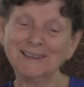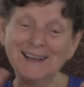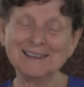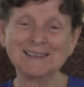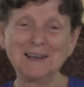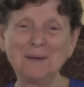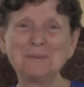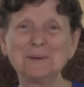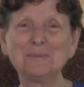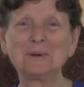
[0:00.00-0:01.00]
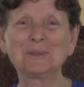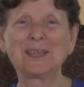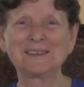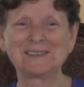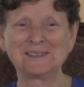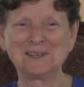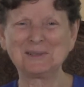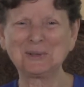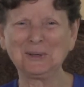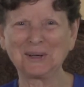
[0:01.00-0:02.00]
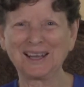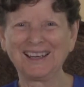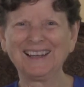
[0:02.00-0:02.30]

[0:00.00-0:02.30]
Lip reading: And as it happened, in both cases, it took.